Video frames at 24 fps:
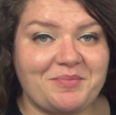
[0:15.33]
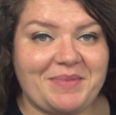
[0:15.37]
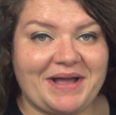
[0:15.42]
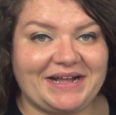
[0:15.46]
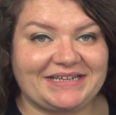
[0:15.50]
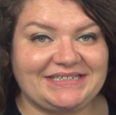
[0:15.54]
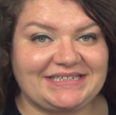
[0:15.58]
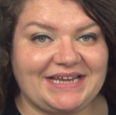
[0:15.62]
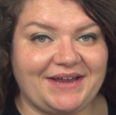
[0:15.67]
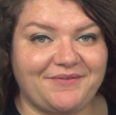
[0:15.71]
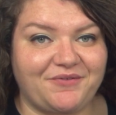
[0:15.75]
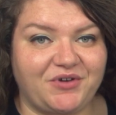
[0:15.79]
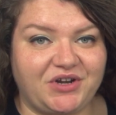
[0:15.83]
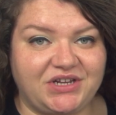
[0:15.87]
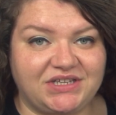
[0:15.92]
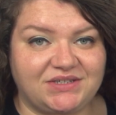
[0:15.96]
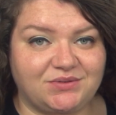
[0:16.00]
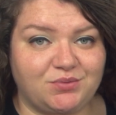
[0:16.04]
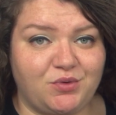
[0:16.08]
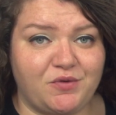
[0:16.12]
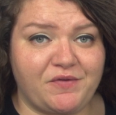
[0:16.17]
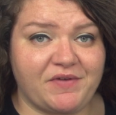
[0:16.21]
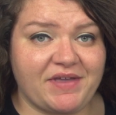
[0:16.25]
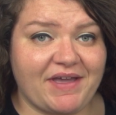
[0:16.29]
back to Every
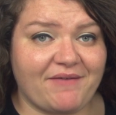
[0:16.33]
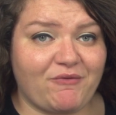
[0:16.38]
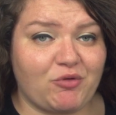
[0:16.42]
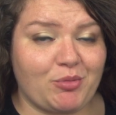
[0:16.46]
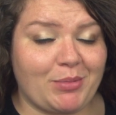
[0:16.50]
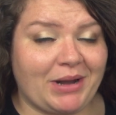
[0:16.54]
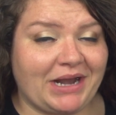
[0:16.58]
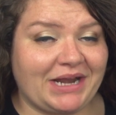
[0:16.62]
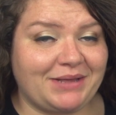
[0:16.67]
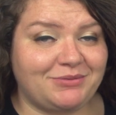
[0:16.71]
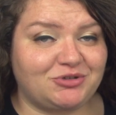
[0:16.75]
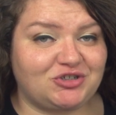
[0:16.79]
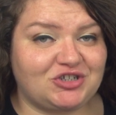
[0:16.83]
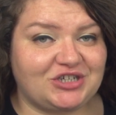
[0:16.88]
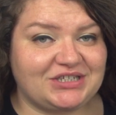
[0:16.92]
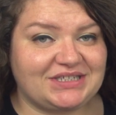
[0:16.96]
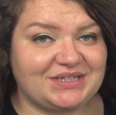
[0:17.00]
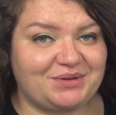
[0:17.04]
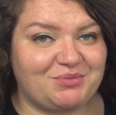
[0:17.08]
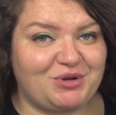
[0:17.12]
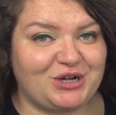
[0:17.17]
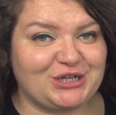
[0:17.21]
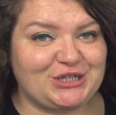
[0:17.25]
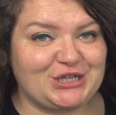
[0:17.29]
Disney Movie Ever. My name is Jess
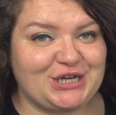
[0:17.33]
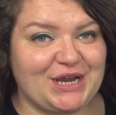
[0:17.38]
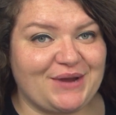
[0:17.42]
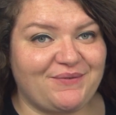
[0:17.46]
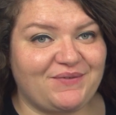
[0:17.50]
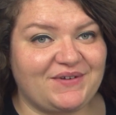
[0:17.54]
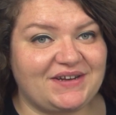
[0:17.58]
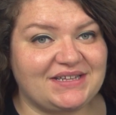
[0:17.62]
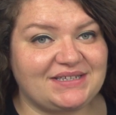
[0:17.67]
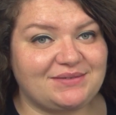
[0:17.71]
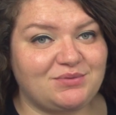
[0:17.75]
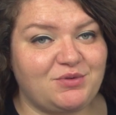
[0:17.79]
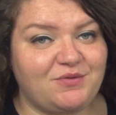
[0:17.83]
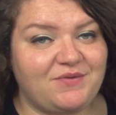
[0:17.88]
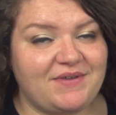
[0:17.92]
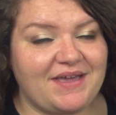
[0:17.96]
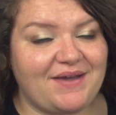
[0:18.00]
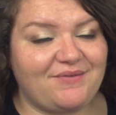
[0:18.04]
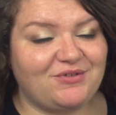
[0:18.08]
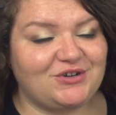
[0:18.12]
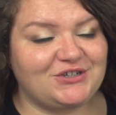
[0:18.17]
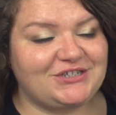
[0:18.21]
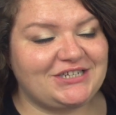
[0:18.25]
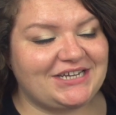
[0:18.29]
and I'm watching Every Disney Movie
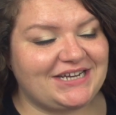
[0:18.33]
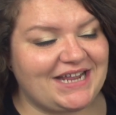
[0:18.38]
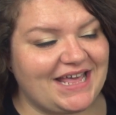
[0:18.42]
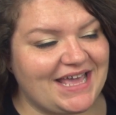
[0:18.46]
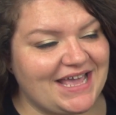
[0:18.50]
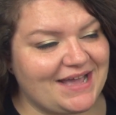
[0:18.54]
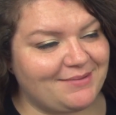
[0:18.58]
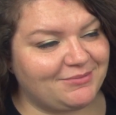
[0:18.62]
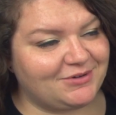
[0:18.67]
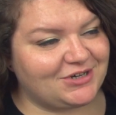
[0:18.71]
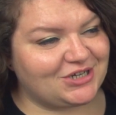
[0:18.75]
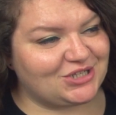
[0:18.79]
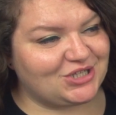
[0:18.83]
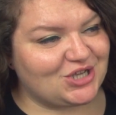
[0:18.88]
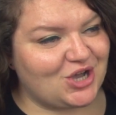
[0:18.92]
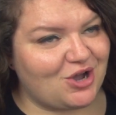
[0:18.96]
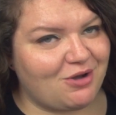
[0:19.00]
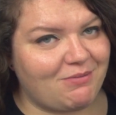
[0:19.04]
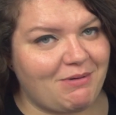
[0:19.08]
Ever. Today I'm going to talk